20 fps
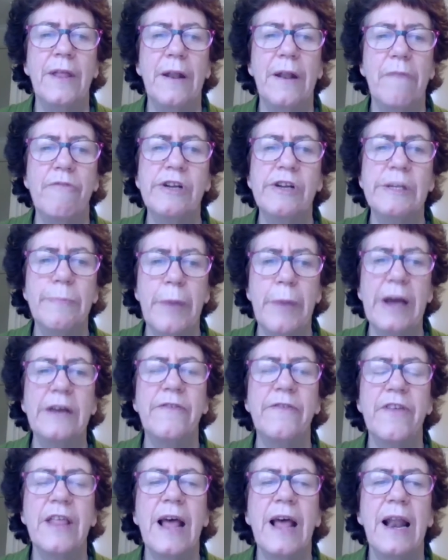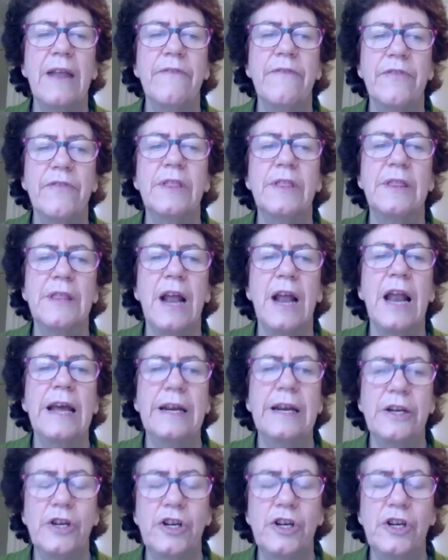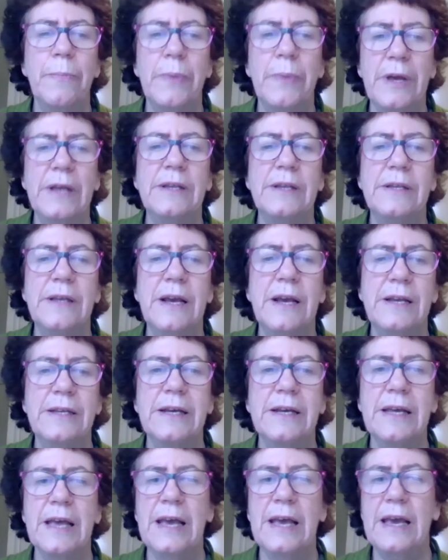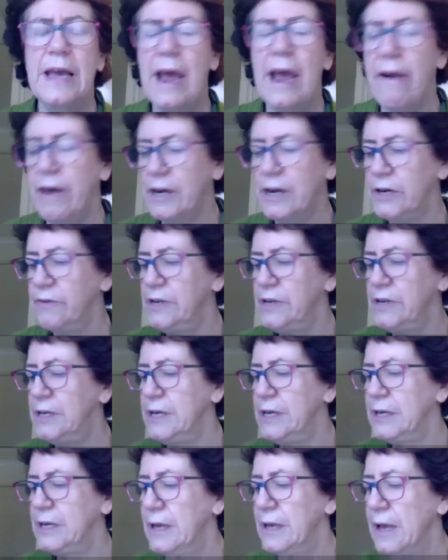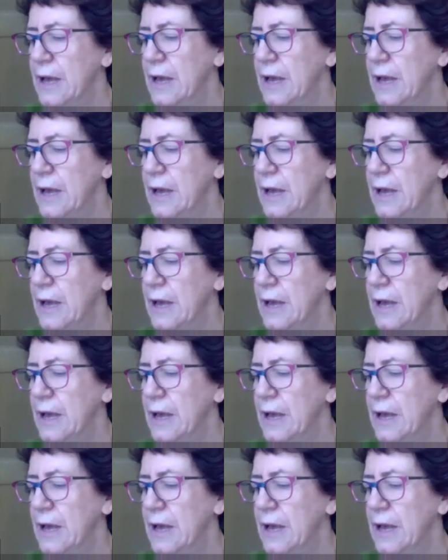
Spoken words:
respect for the leadership is a key characteristic.